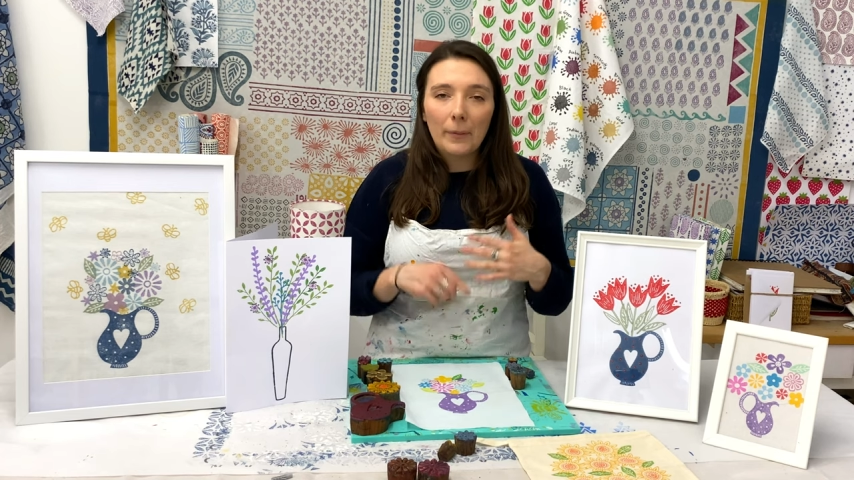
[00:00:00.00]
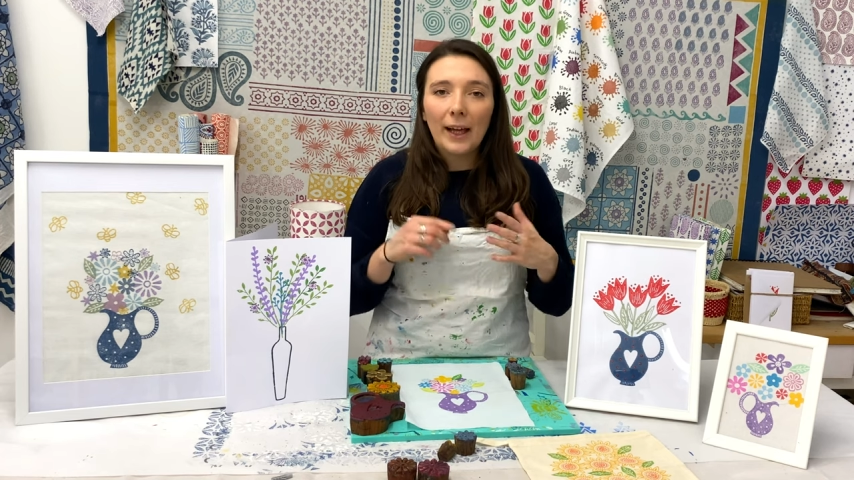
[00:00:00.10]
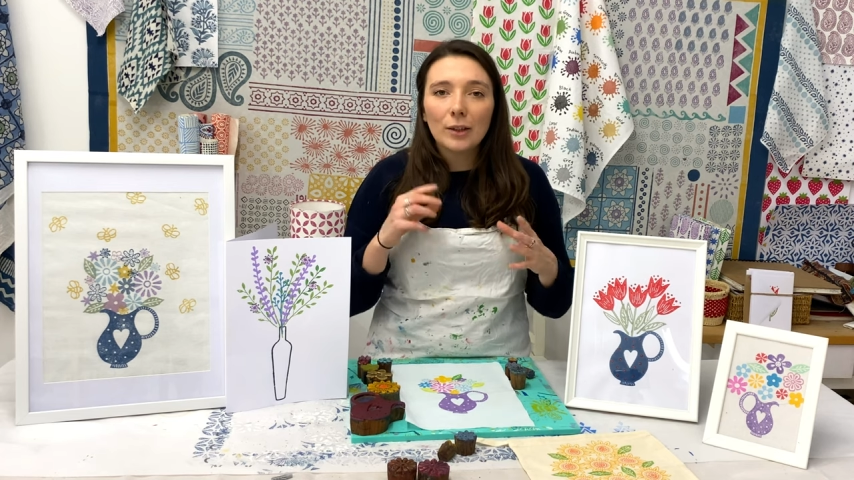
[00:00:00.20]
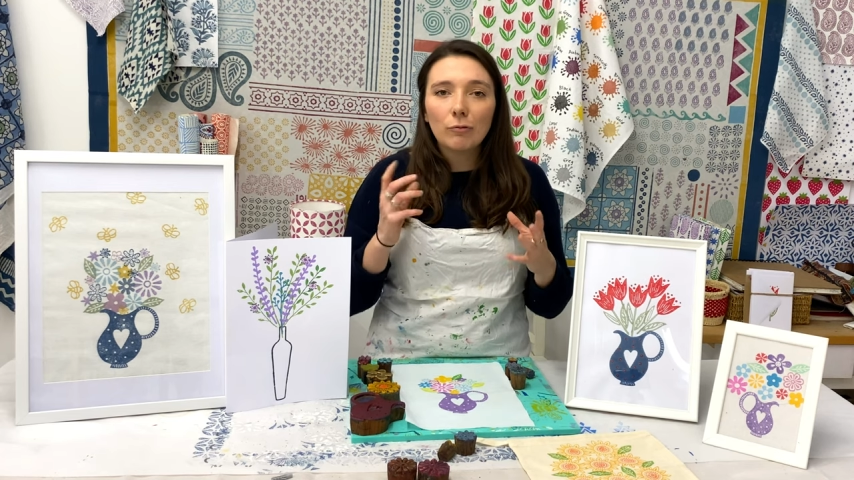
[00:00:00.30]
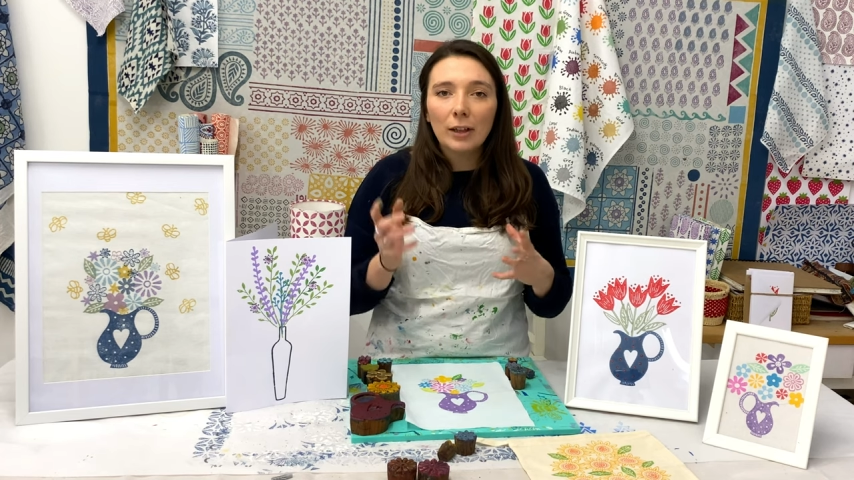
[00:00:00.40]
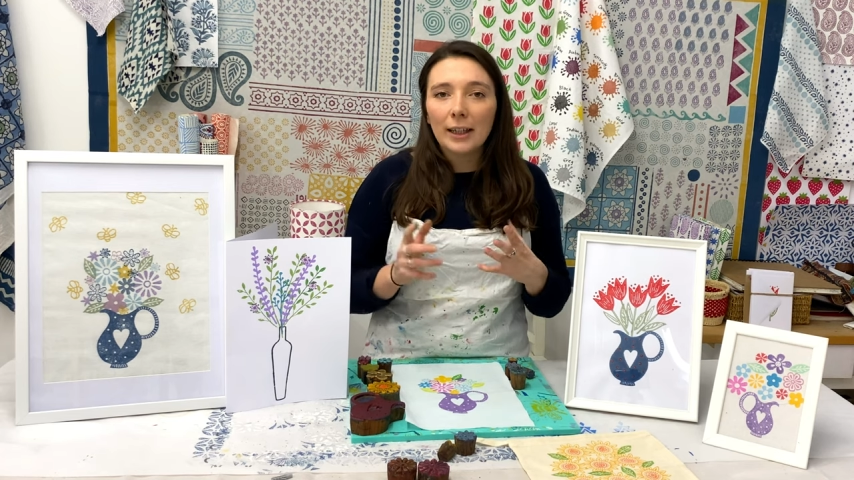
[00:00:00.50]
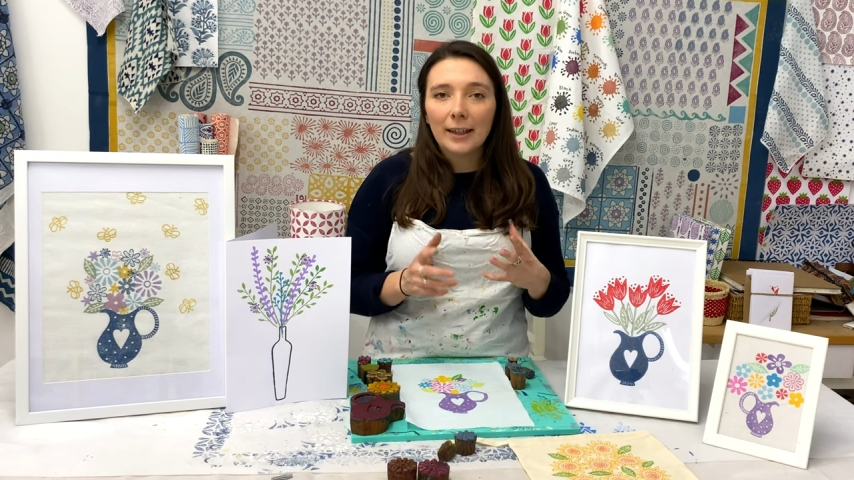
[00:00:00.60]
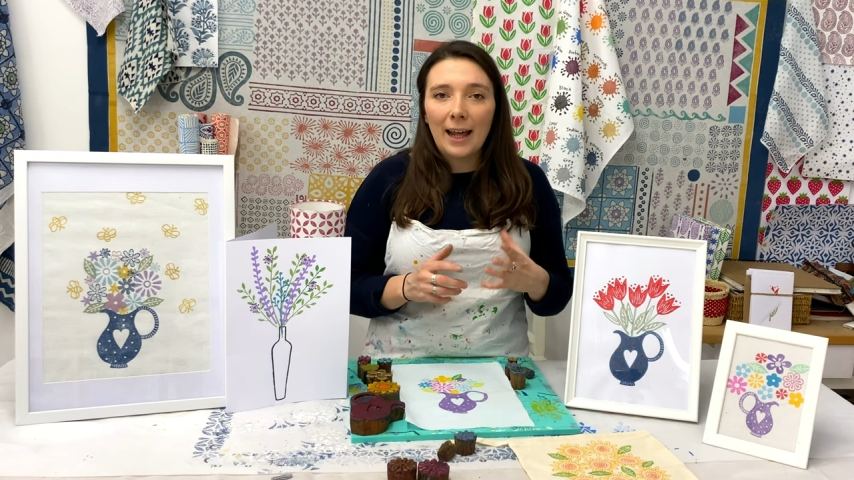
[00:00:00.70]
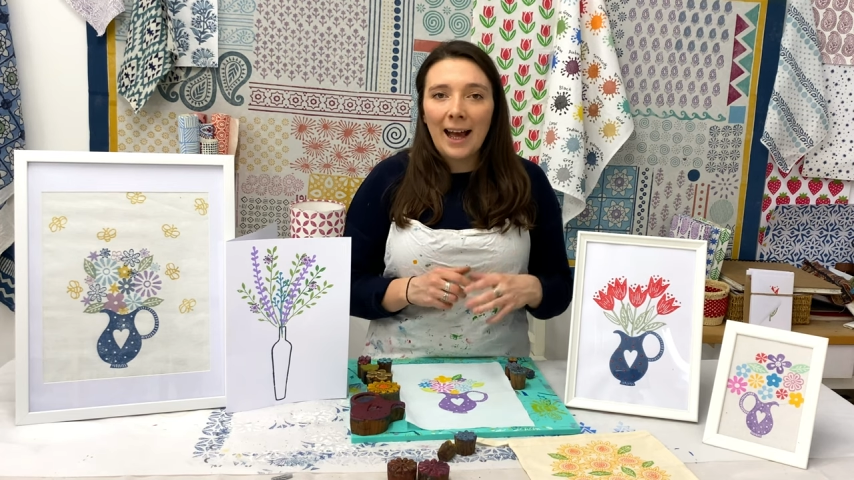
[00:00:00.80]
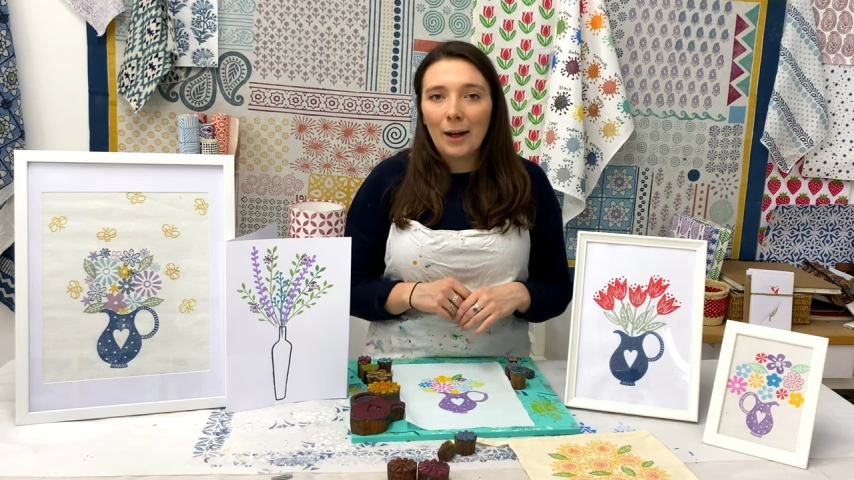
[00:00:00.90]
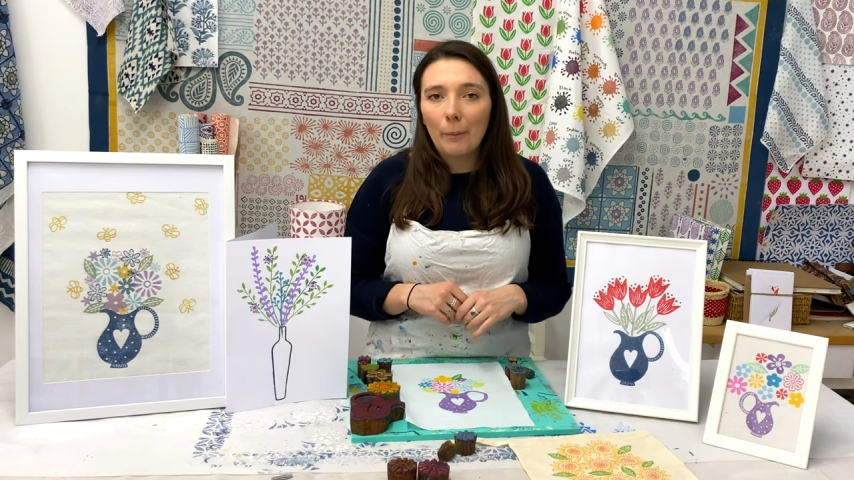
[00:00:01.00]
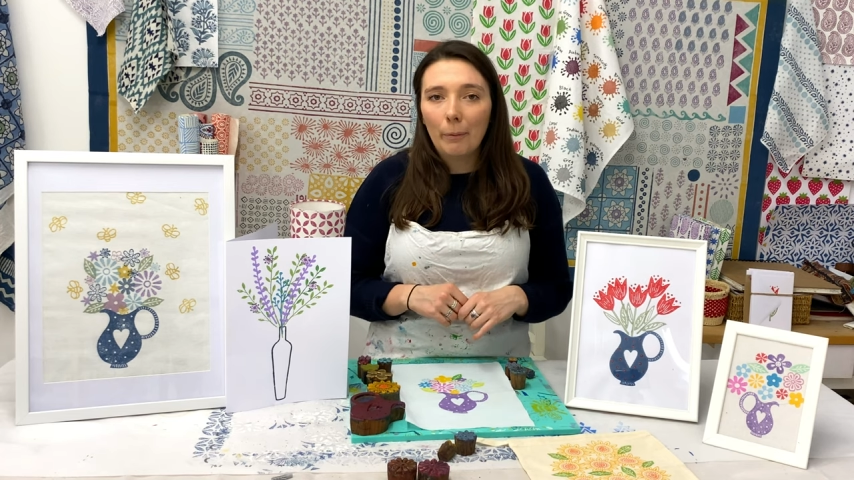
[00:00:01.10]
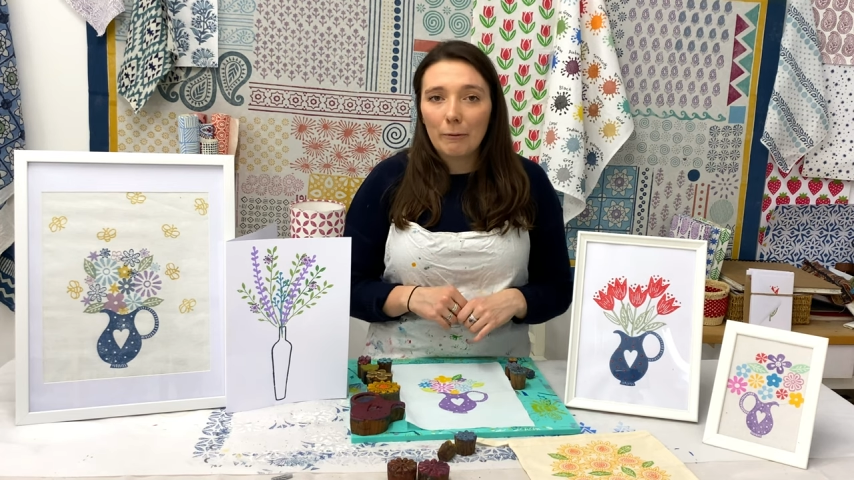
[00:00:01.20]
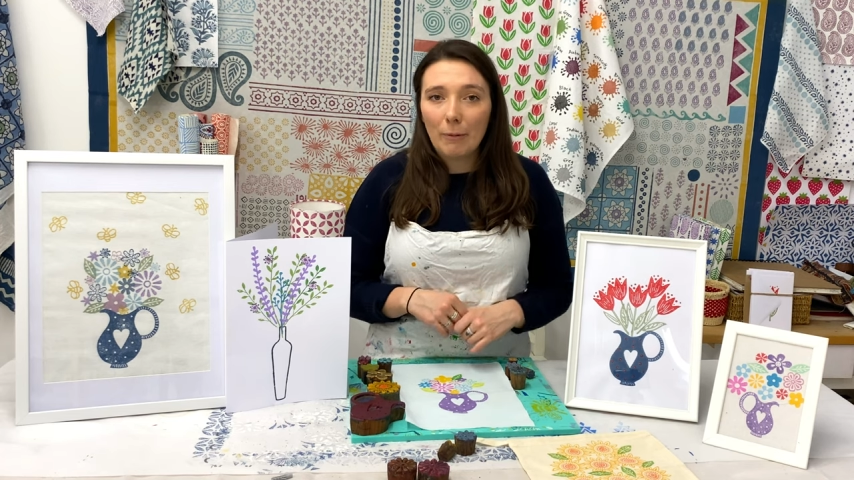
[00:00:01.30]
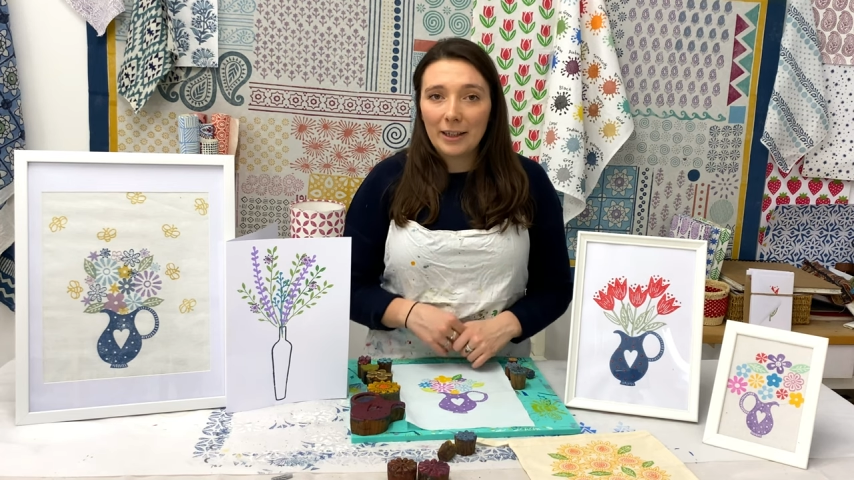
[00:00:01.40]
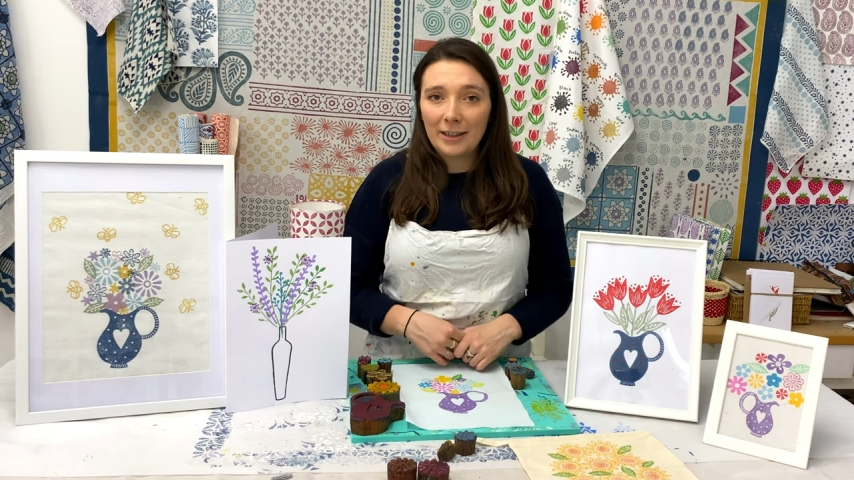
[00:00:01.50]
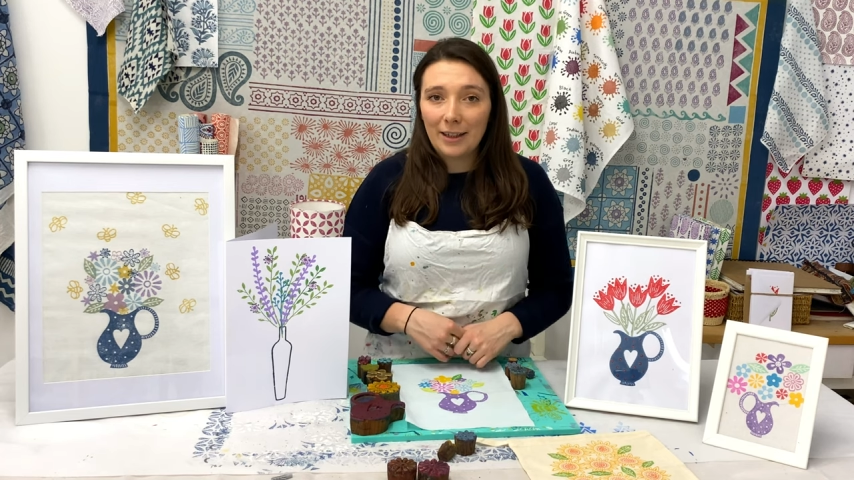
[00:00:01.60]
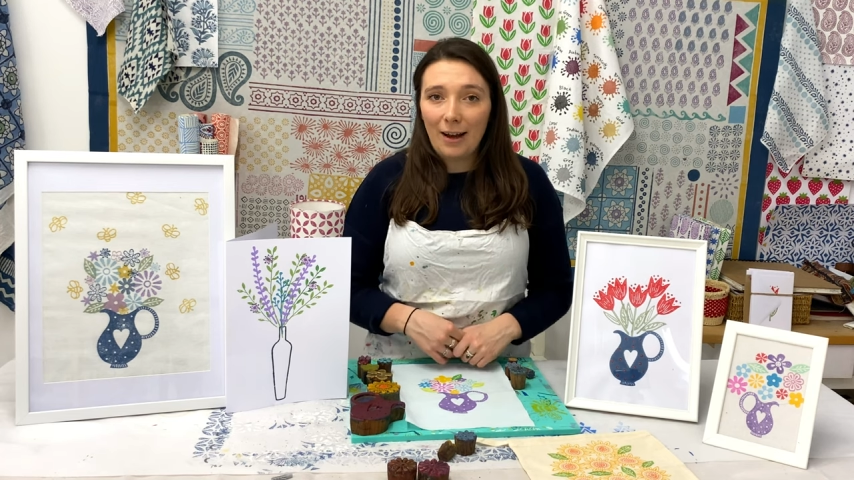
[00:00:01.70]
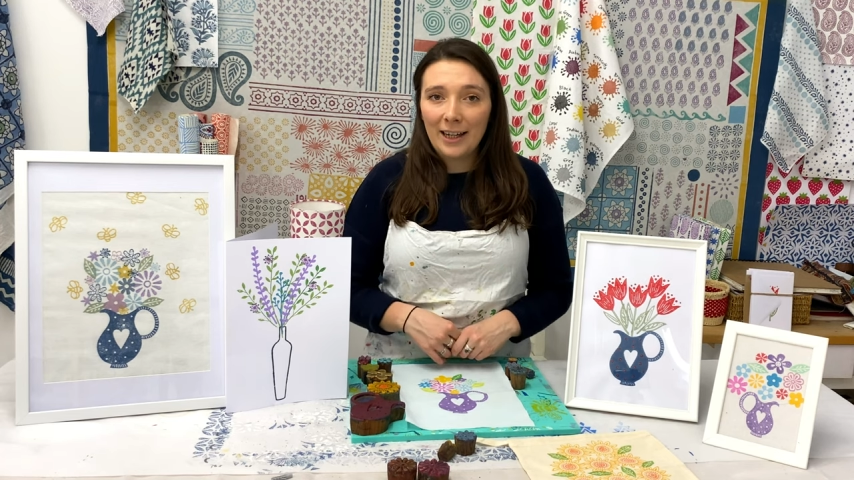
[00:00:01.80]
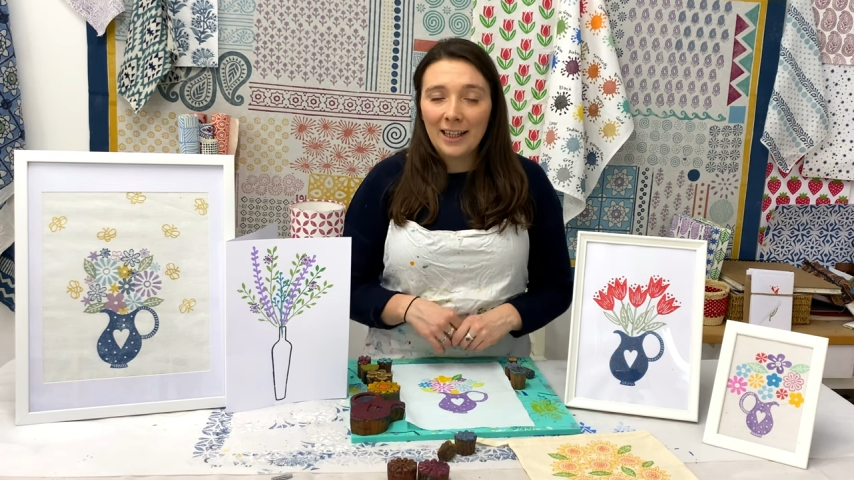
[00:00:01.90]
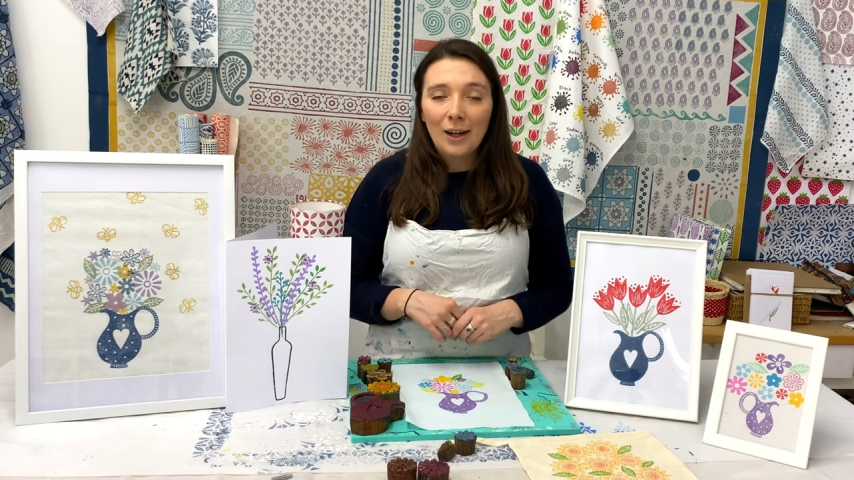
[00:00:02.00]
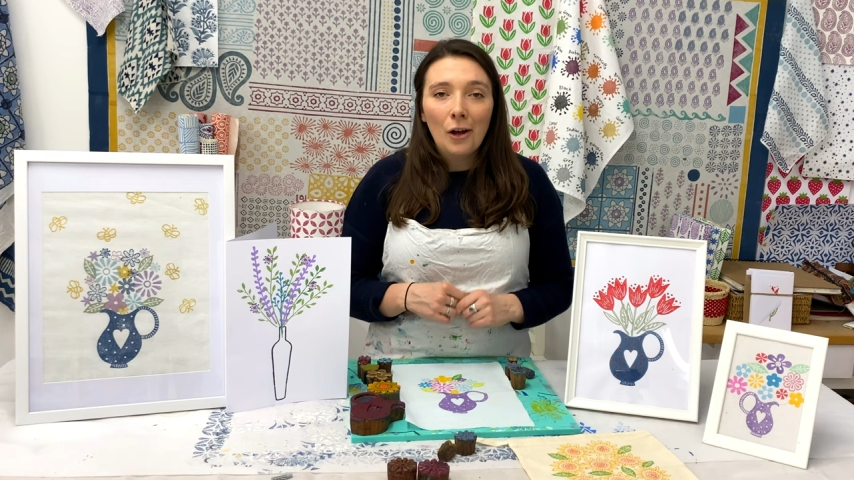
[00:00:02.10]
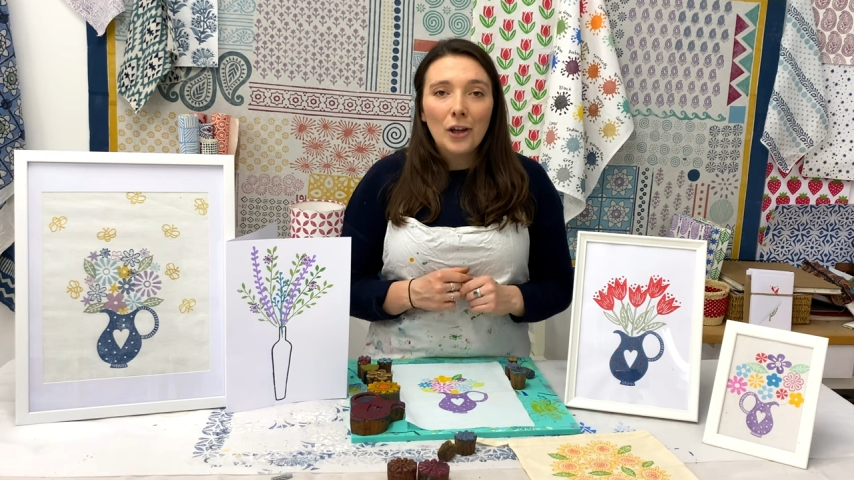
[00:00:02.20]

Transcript: but that's really going to help with my design.